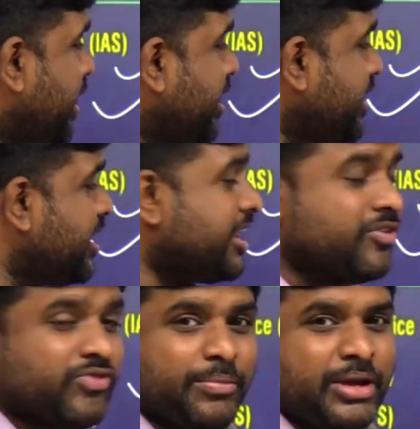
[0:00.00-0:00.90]
Indian
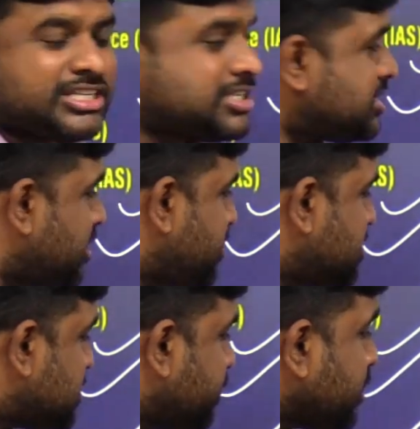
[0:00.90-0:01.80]
Information
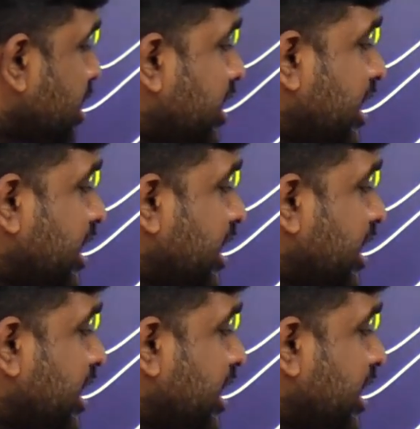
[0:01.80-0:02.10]
Service,